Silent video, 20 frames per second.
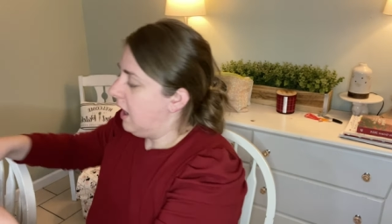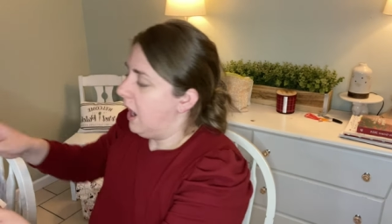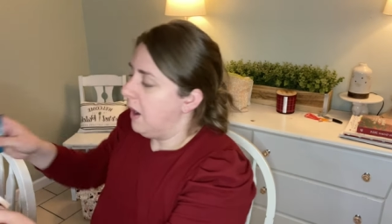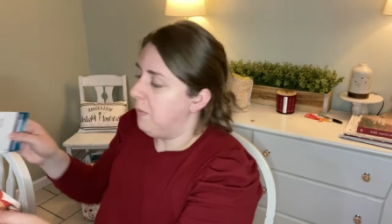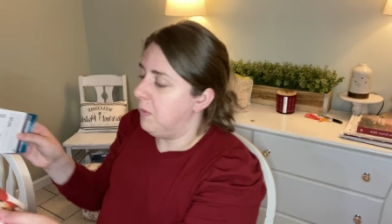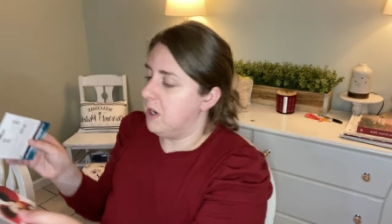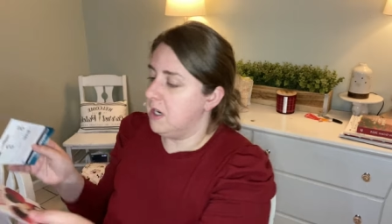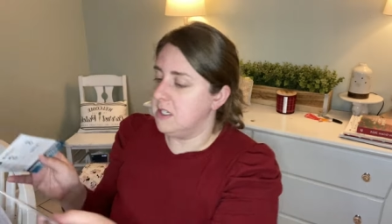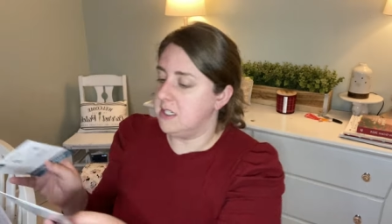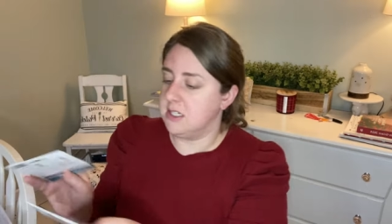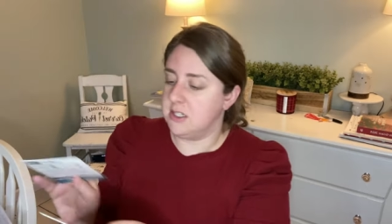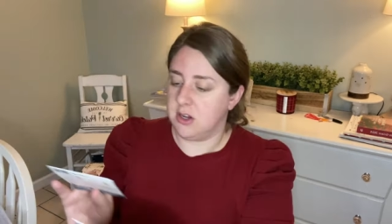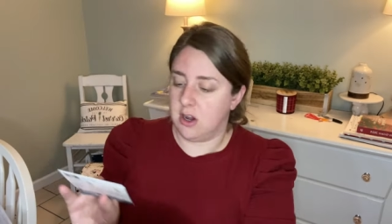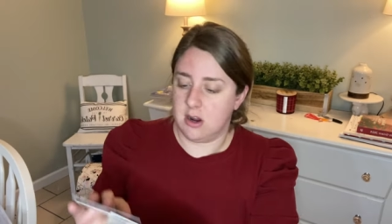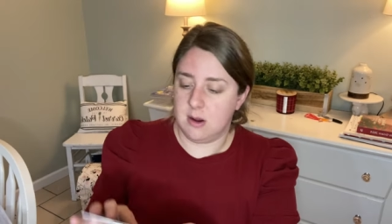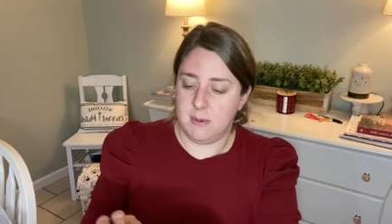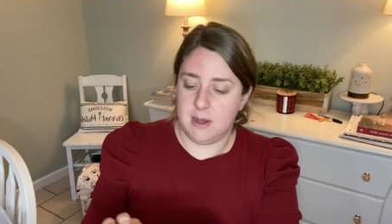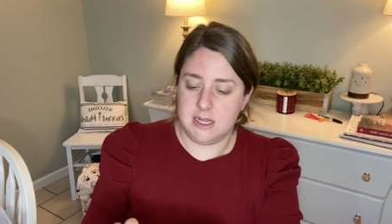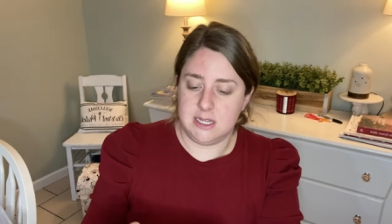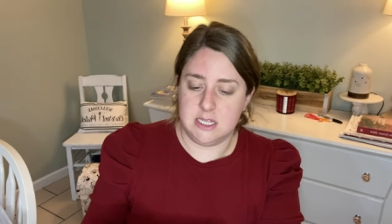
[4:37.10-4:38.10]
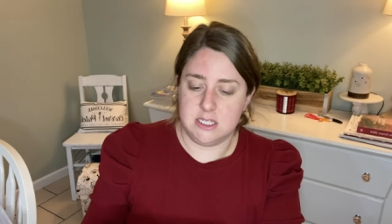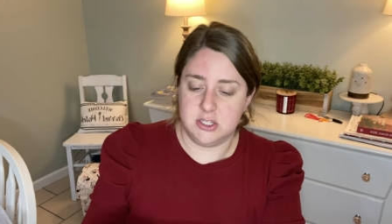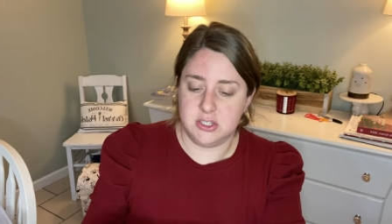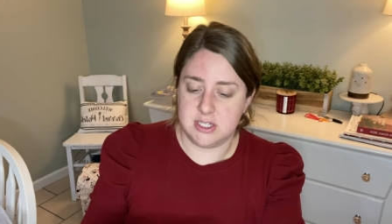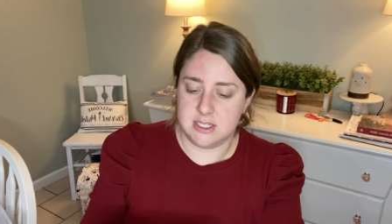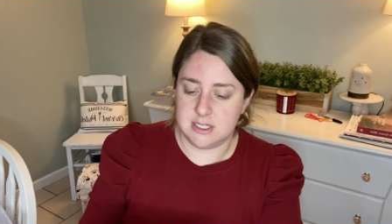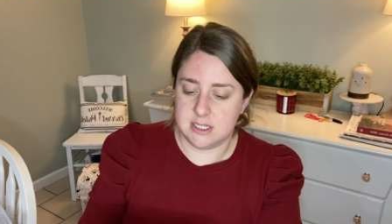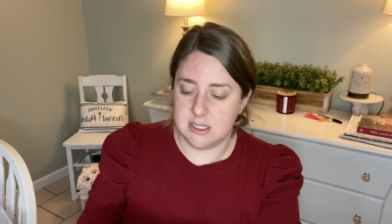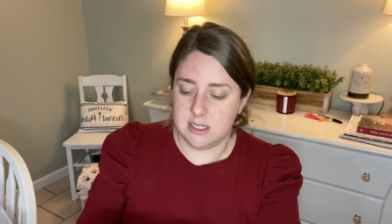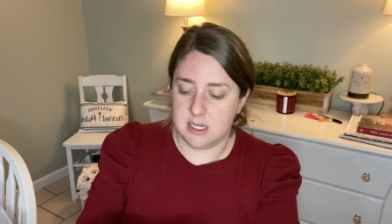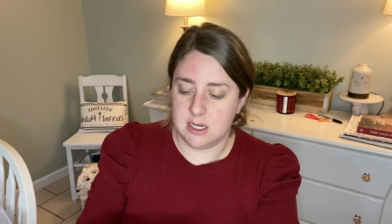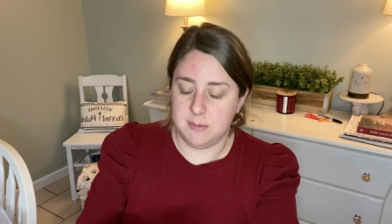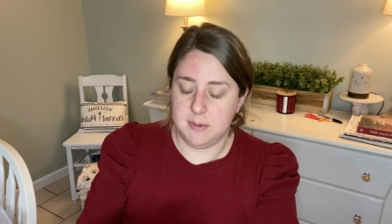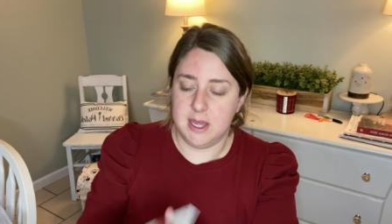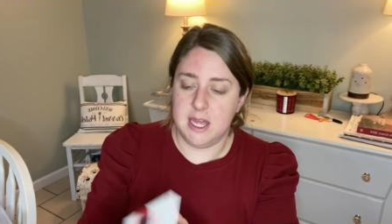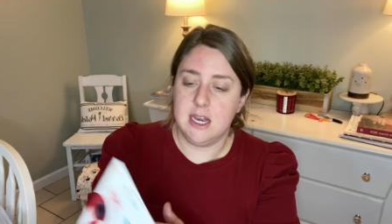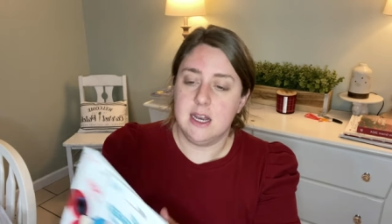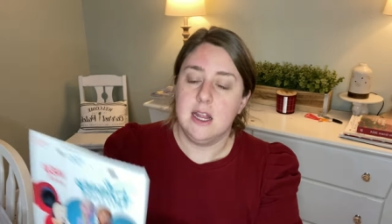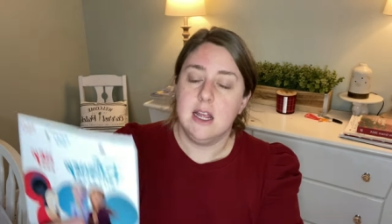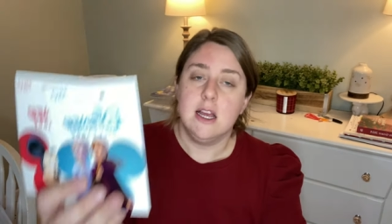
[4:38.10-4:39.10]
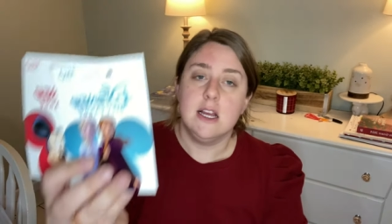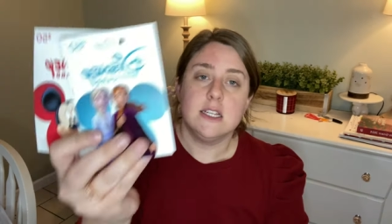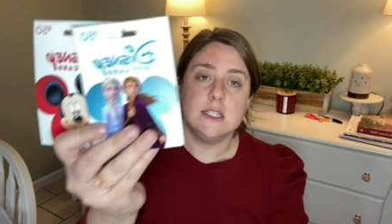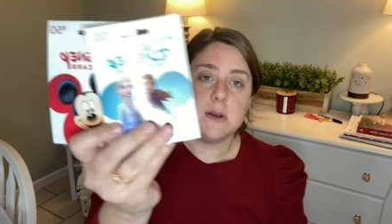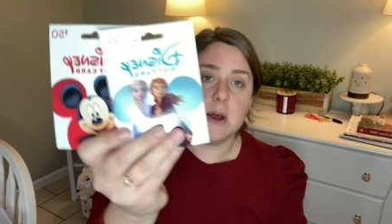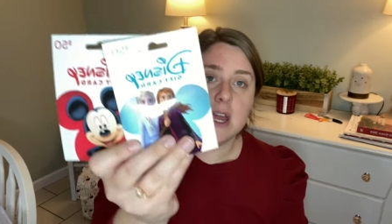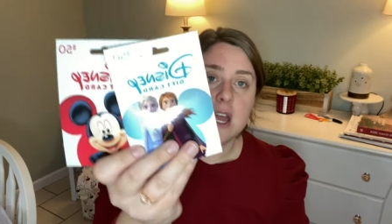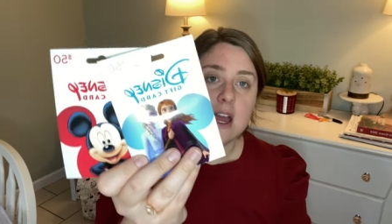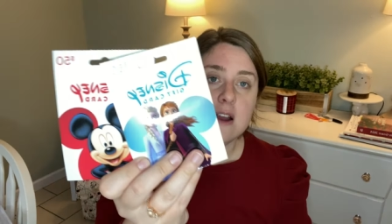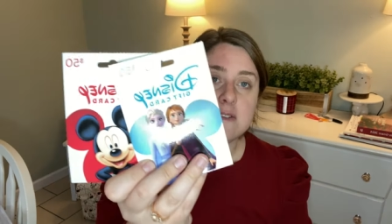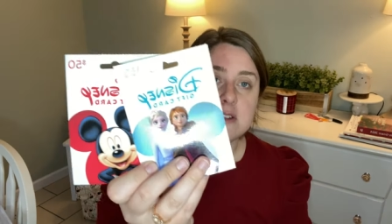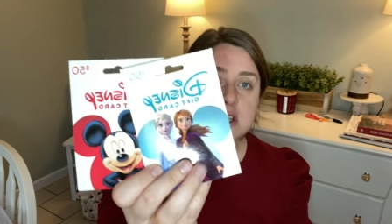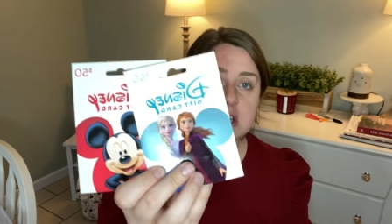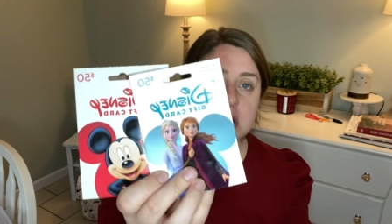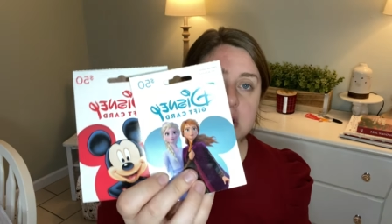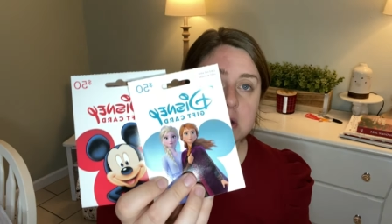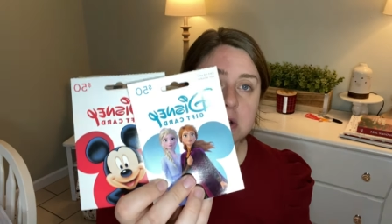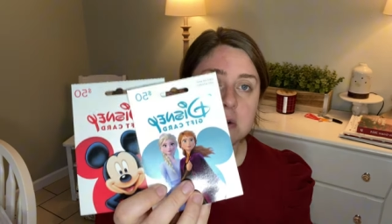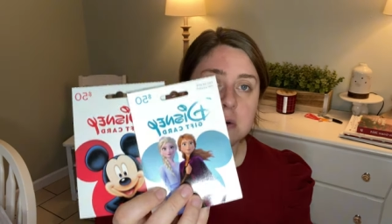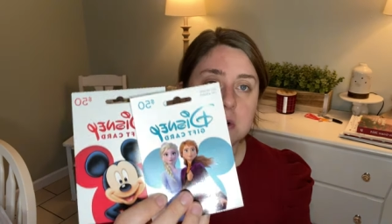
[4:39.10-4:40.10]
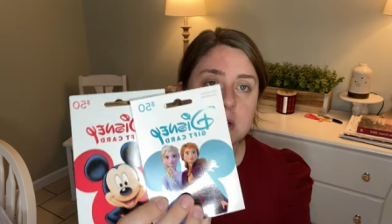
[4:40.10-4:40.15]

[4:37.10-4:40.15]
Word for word: I wanted to talk about this just a little bit. So I have two